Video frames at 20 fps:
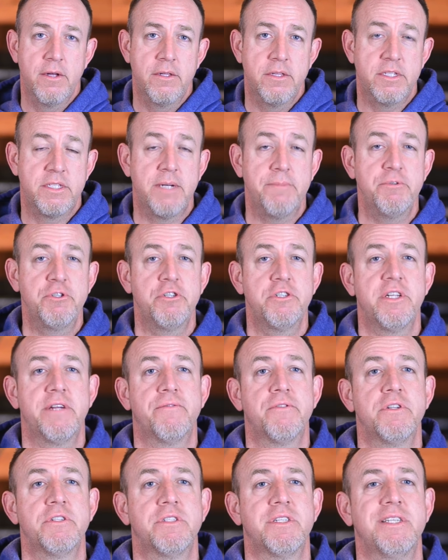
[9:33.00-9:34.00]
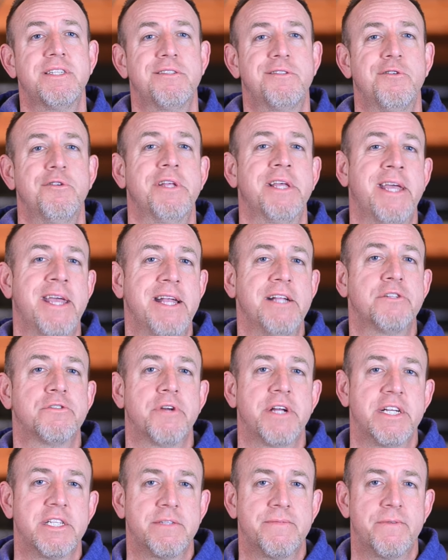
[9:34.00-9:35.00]
The temperature difference is due to heat
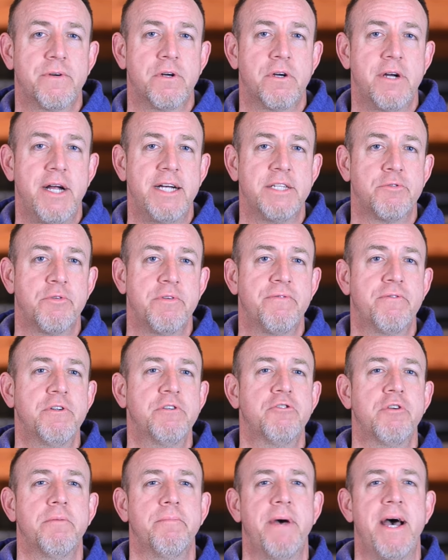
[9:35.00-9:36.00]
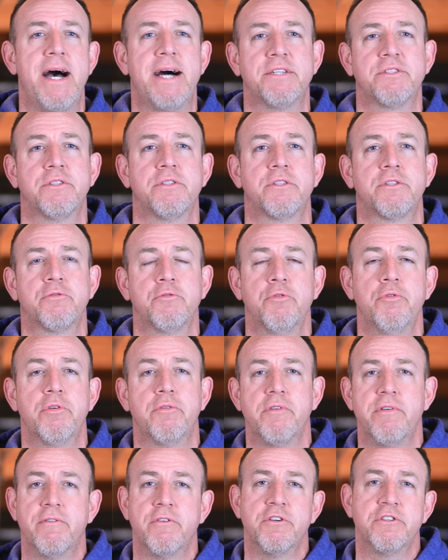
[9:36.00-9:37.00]
transfer as refrigerant passes through the
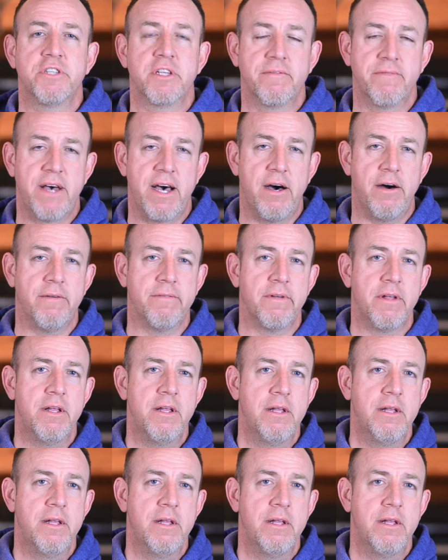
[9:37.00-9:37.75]
reversing valve.